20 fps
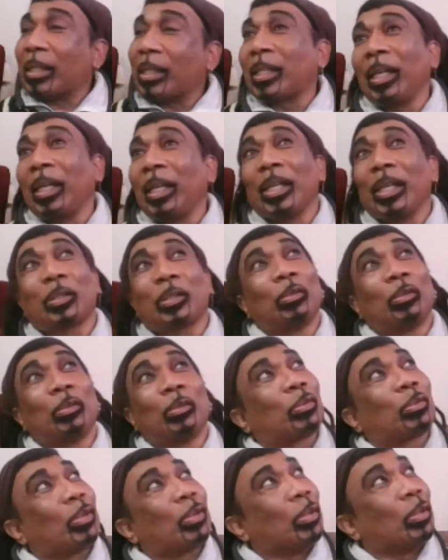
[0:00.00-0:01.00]
Celeste
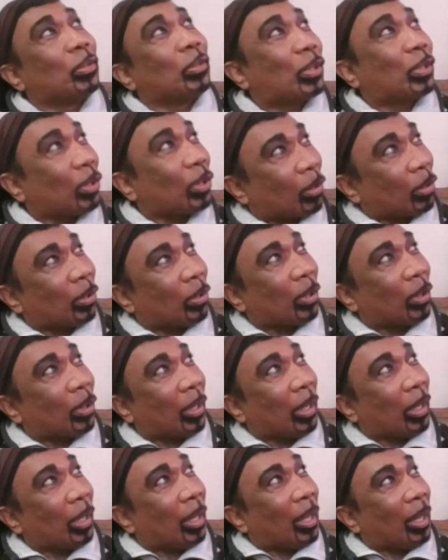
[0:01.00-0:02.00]
look around so.
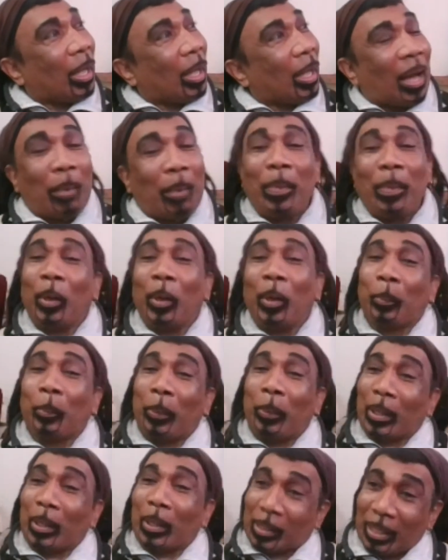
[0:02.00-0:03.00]
And I look
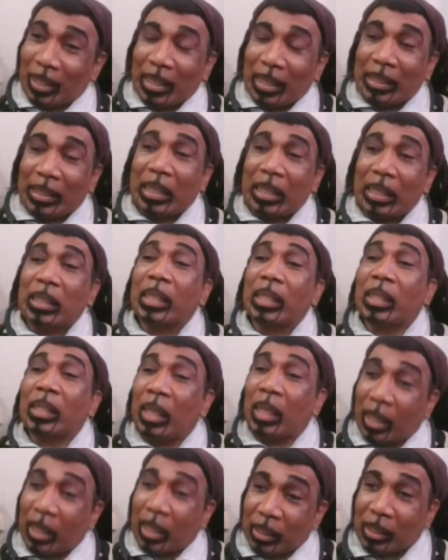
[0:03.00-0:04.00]
upon Celeste and say,
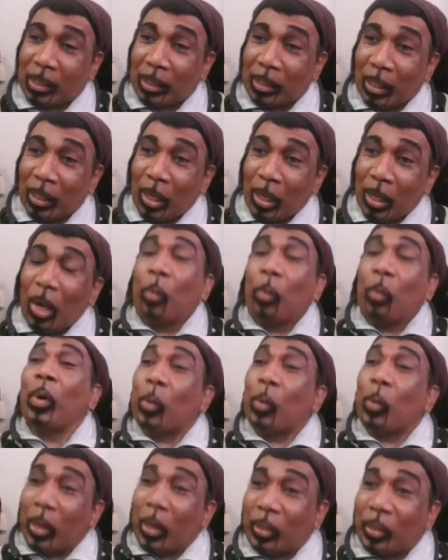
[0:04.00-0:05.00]
Celeste, we're
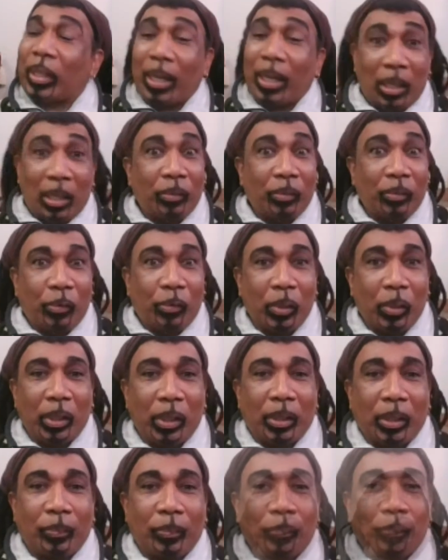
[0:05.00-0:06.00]
going to
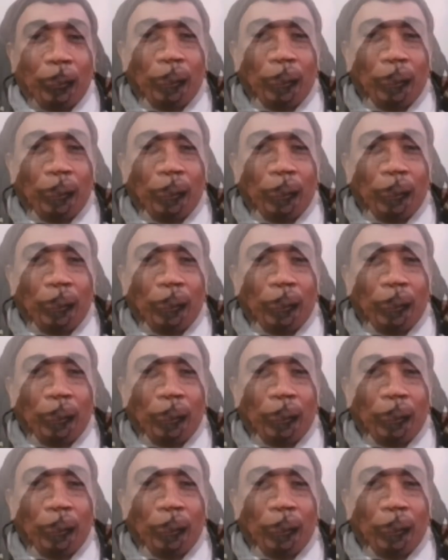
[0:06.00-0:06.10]
California.